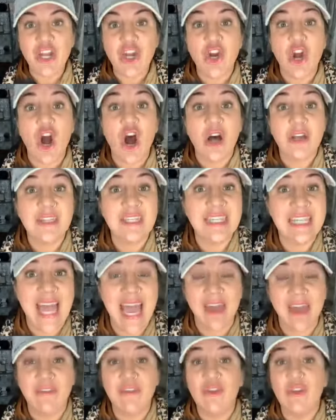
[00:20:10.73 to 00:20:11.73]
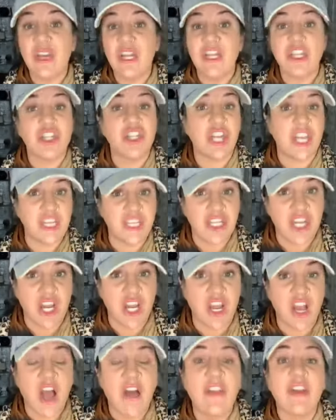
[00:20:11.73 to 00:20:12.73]
all set. If you need to change any
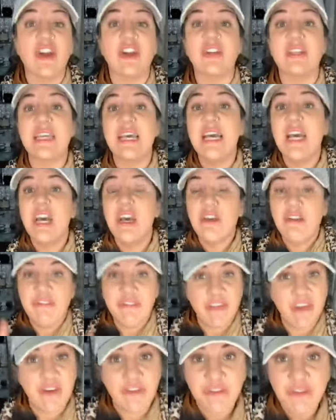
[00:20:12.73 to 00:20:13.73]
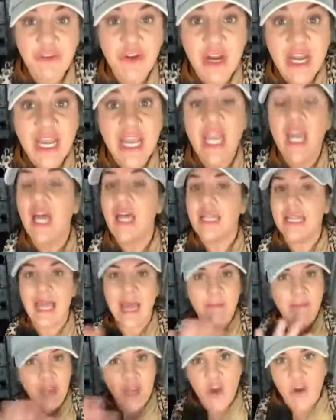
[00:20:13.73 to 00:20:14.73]
colors, Feel free. Let me
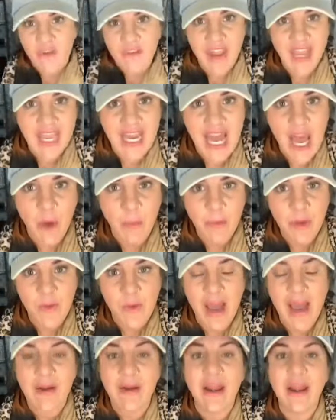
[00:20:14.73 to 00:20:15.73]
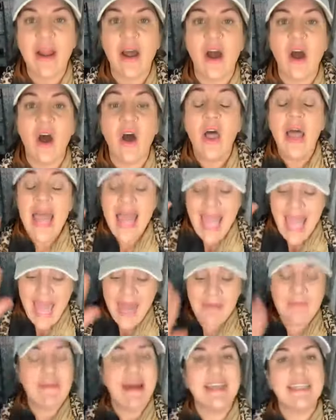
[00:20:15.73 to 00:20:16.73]
know if I can help you out at all and
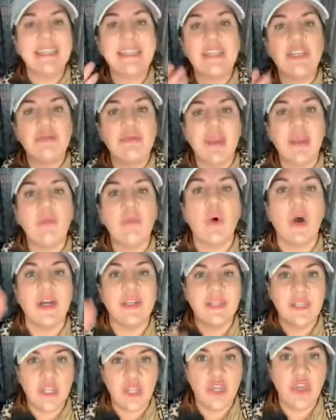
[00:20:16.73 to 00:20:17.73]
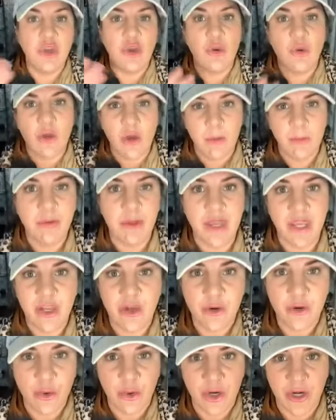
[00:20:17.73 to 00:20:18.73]
message me once you complete your
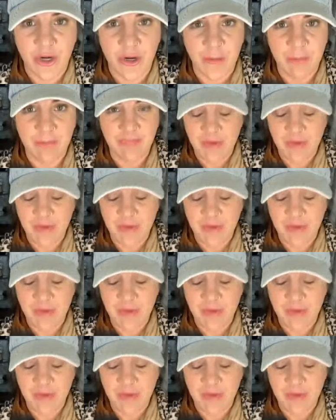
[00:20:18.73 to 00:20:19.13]
order. All